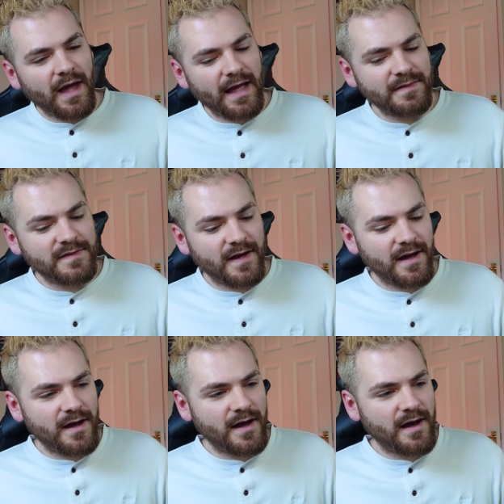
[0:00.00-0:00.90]
and
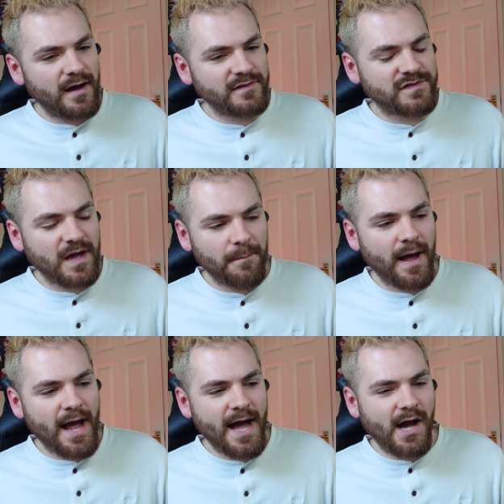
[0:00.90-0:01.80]
uh,
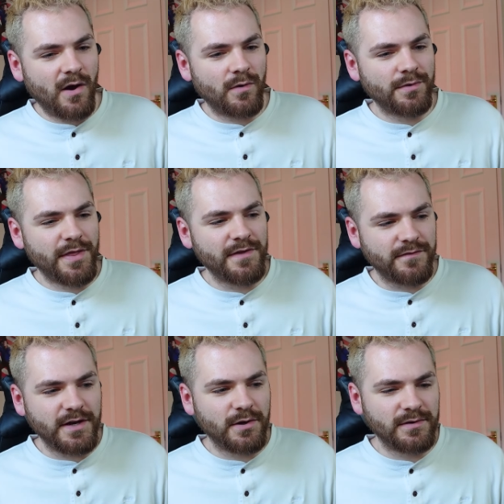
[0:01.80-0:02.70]
somehow the
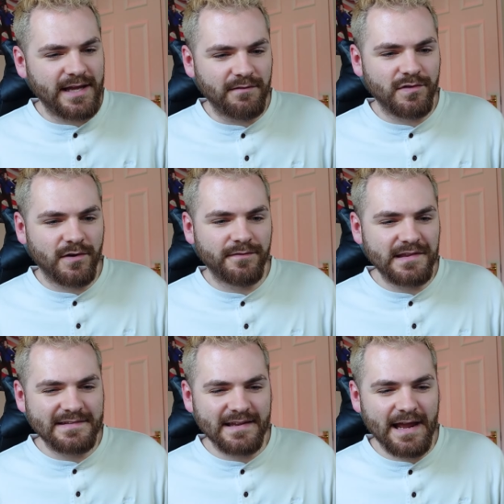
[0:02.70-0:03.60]
video gives off
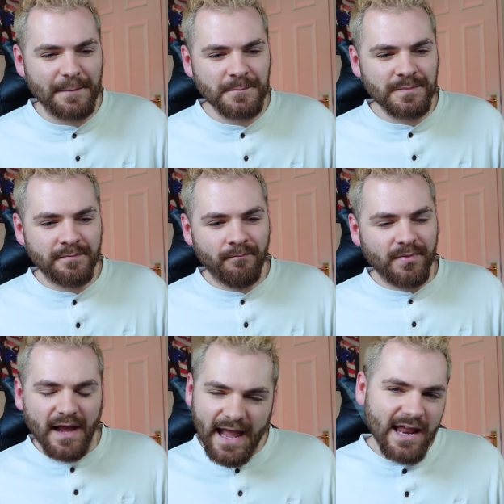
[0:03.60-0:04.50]
this like
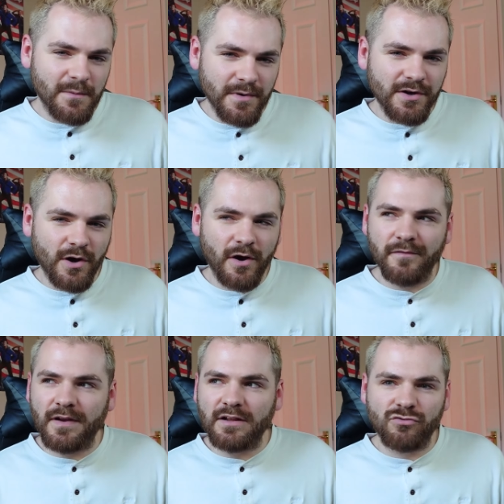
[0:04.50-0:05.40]
element
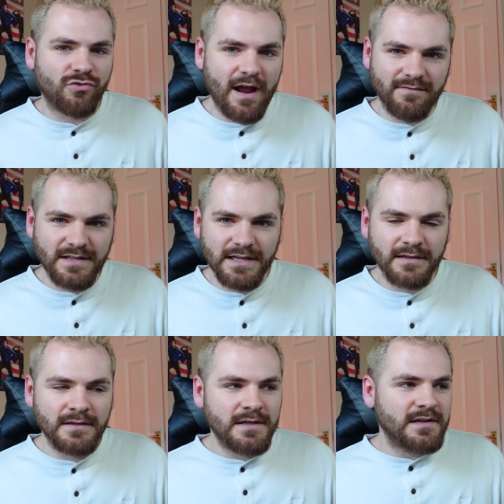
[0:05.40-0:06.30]
of like
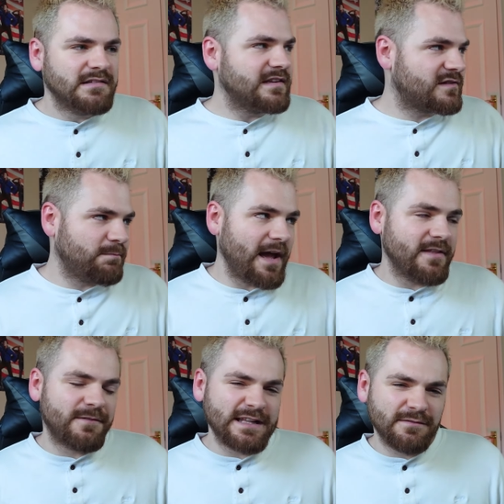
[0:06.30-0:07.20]
traveling, despite
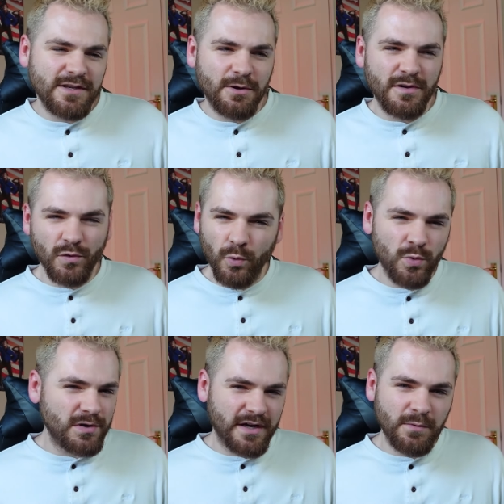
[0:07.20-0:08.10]
the fact the video is
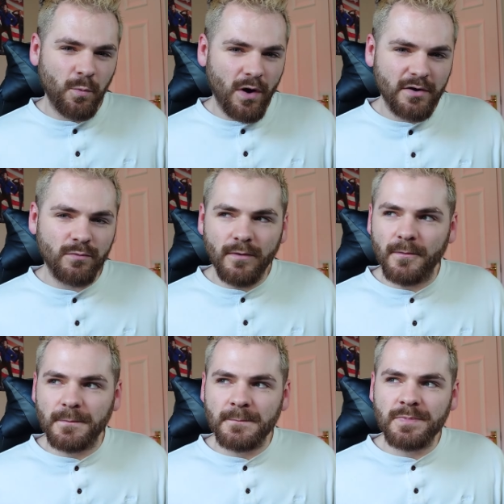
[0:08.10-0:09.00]
all done in one
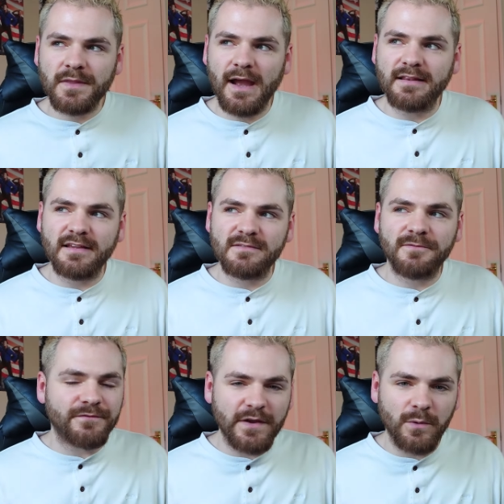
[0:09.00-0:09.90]
room. It
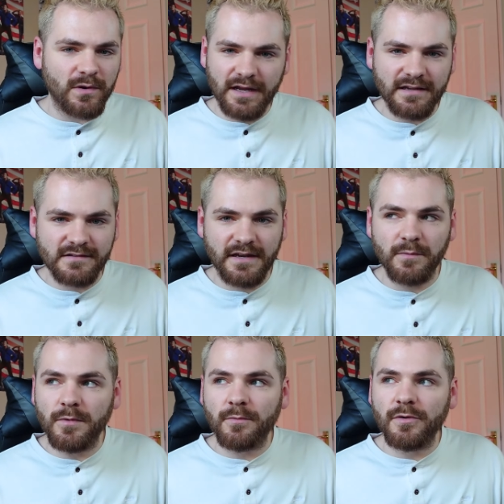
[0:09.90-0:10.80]
doesn't feel like it's done
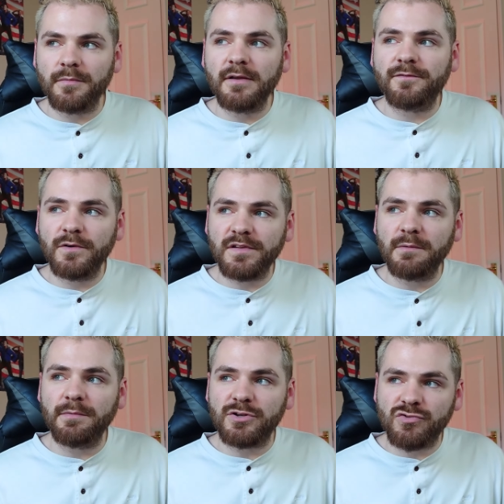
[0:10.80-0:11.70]
in one room. It feels
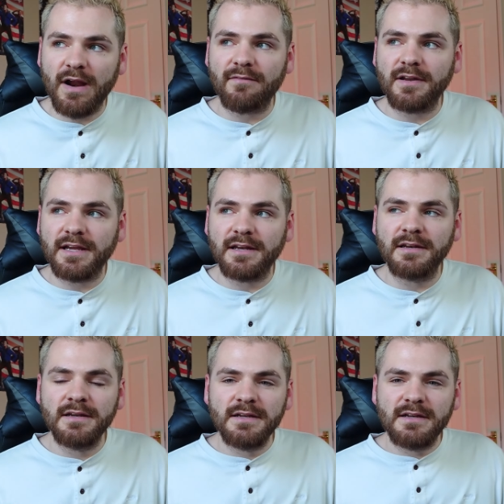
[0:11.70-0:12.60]
like we were traveling and